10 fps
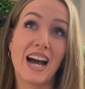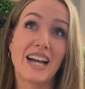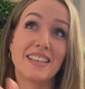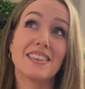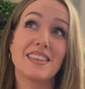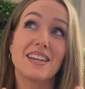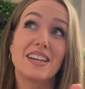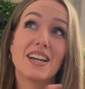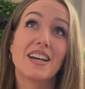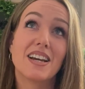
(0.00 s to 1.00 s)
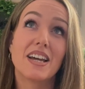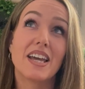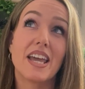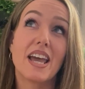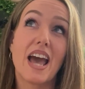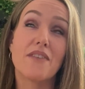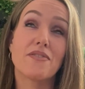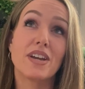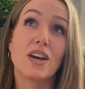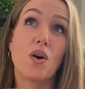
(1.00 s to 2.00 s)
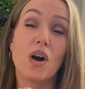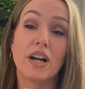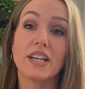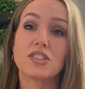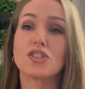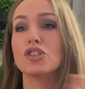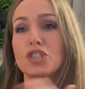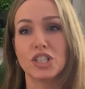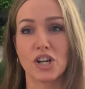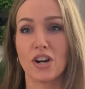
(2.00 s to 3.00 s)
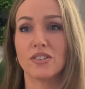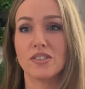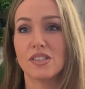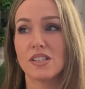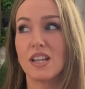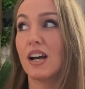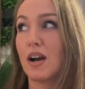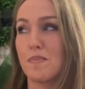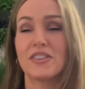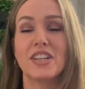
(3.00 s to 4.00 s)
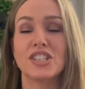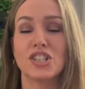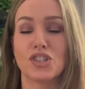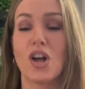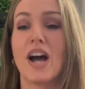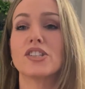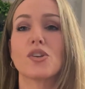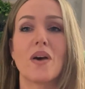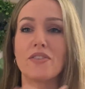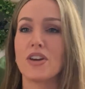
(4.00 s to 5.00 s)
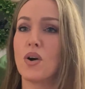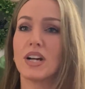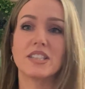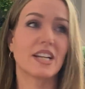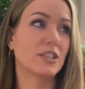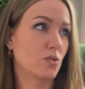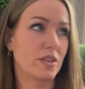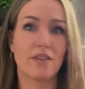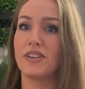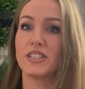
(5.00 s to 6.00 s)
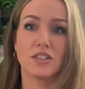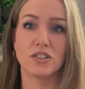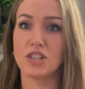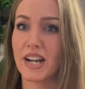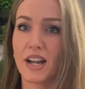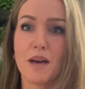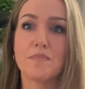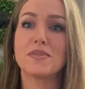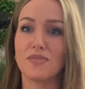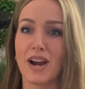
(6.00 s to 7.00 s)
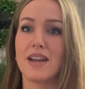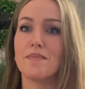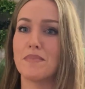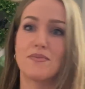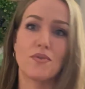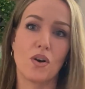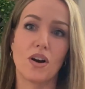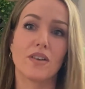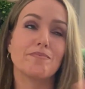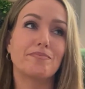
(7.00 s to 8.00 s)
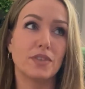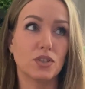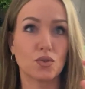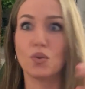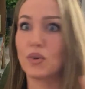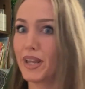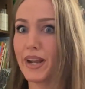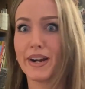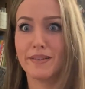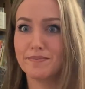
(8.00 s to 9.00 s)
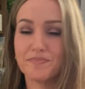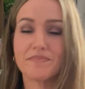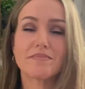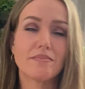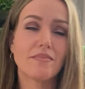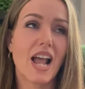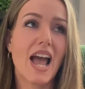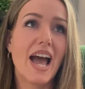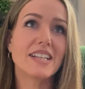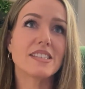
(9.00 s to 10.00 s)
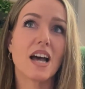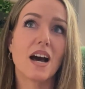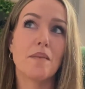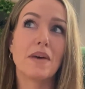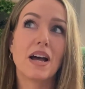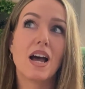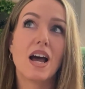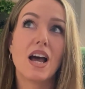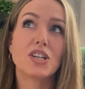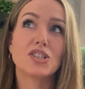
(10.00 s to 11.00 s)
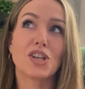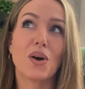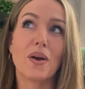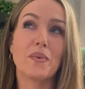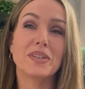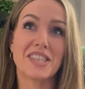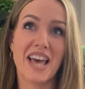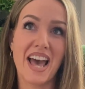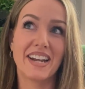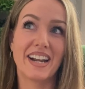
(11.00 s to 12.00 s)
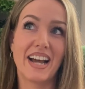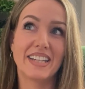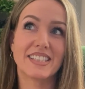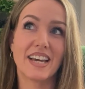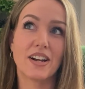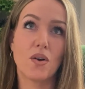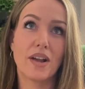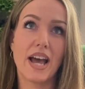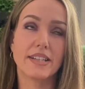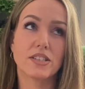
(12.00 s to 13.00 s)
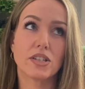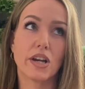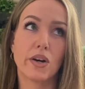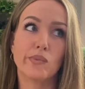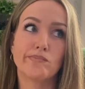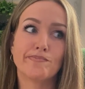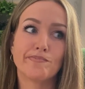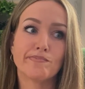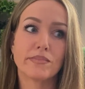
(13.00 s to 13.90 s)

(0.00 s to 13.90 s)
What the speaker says: ninth every August. So her birthday's in July. So every August I do their physical checkups, right? Before the school year. And, so it was then I said, okay, so